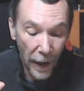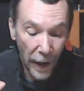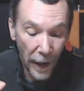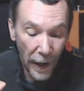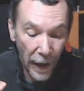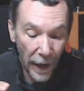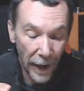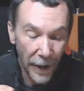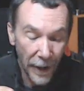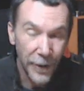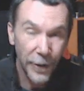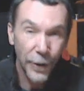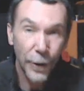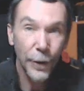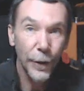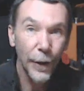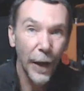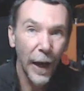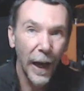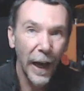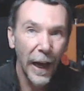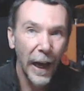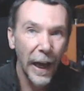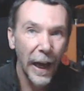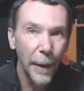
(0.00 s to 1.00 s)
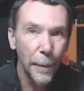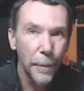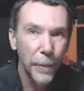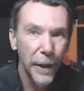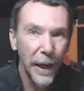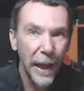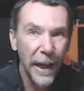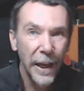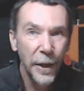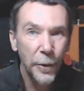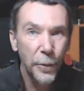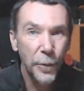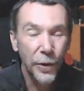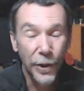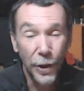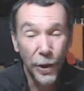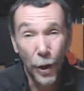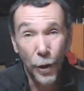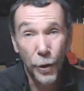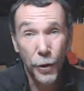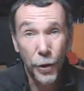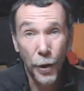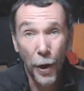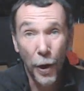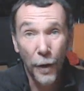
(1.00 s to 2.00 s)
Until I played with the
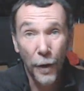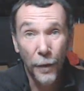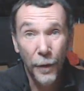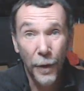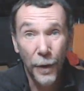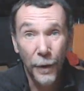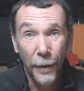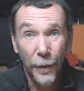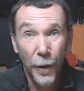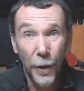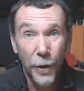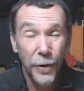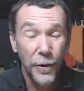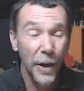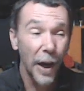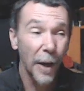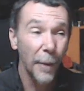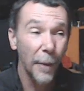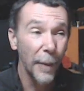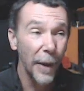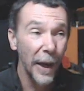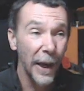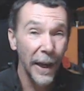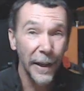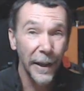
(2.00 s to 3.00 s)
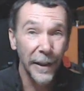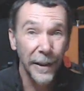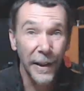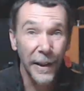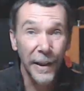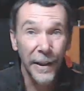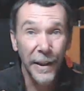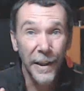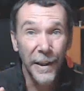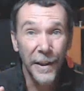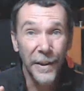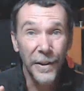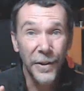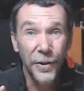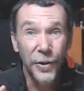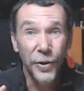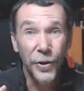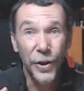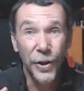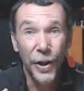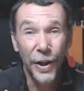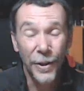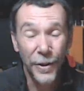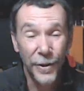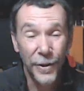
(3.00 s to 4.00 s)
EOS R for the first time, and it is
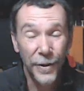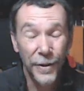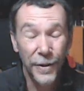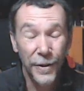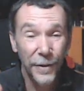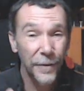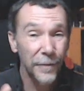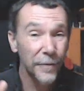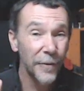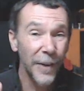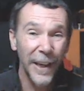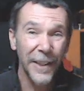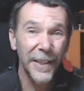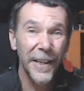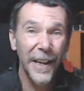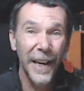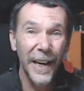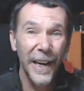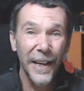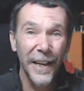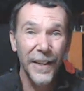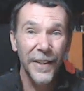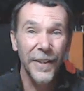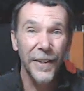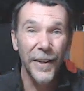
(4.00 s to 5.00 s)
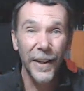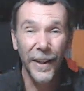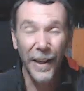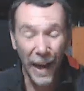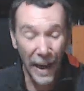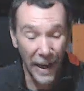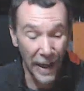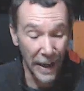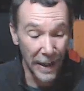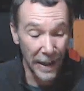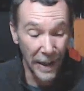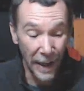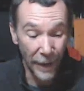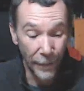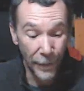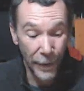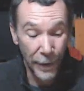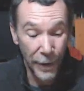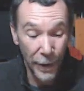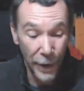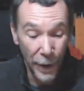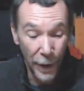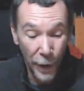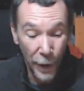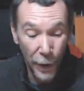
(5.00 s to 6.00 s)
just fantastic. I love it
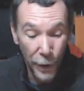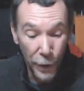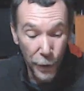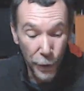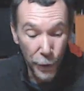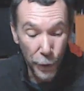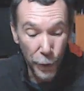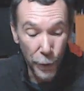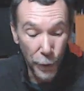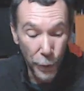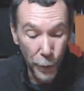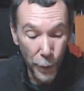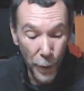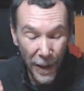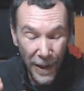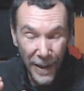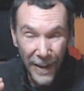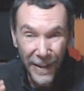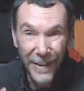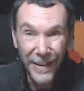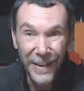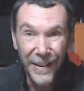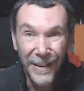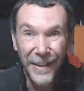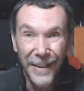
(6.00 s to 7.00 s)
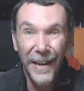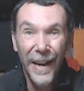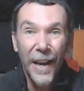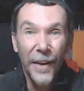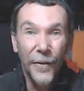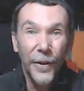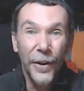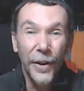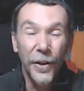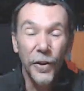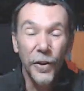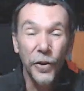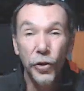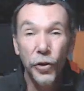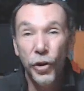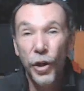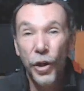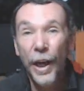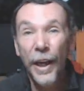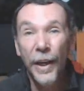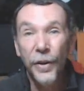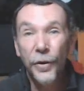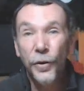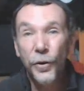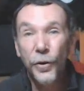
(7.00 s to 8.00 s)
to death. It has
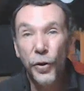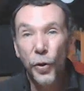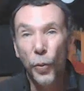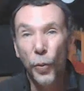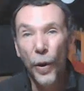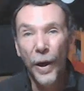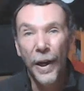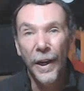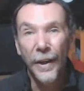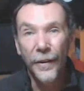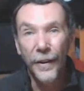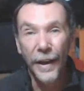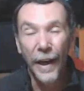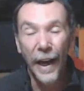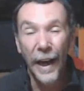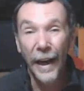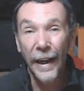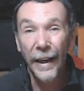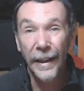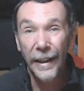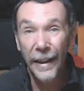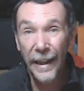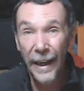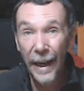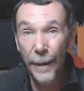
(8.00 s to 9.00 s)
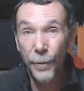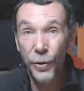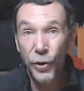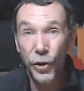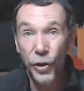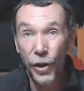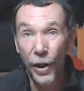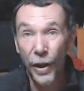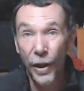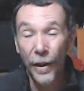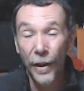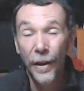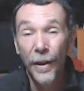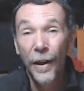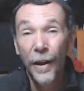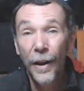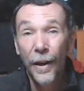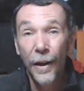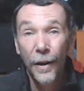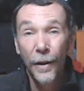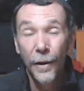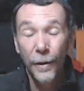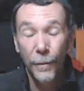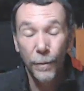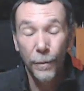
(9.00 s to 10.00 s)
changed the way that I capture
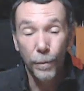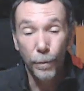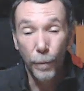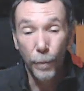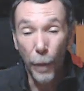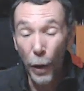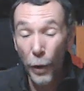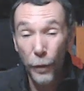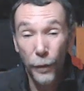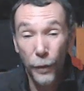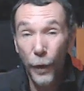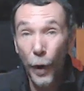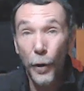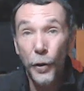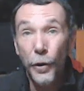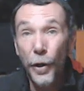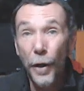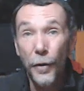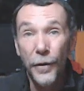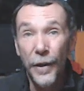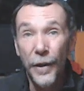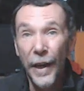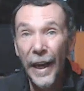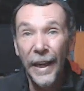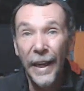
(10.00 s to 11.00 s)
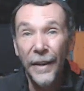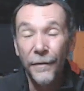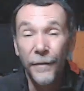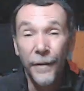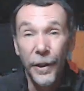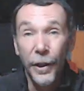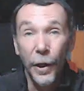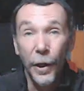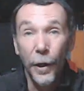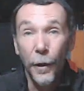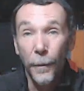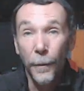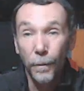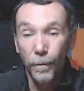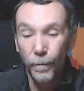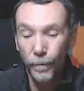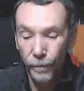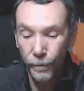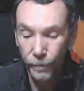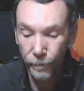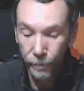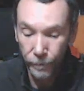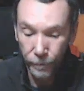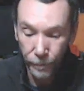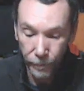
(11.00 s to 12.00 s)
both photos and video.
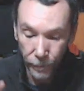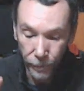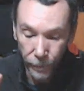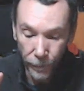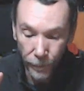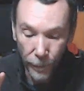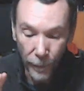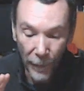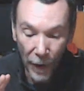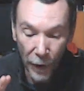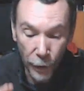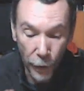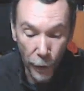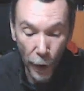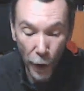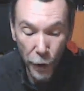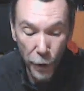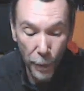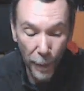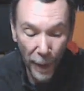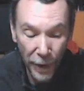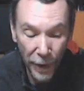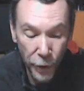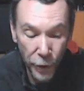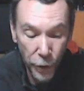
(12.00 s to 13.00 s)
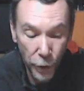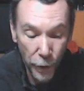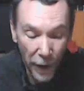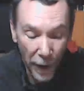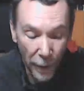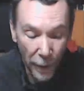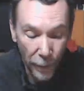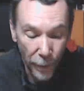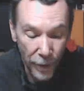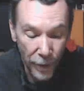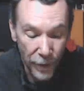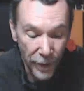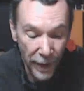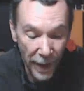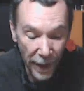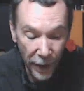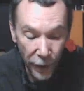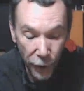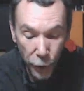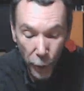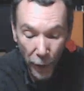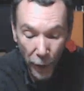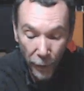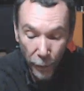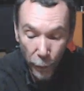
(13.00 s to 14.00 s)
So those are my two cameras there,
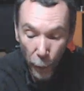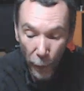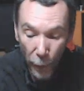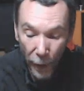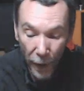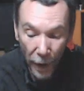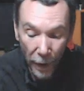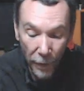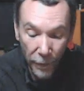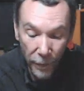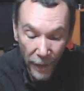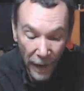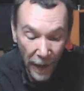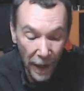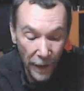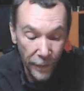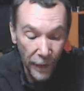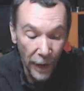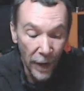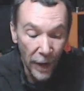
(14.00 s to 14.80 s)
24-105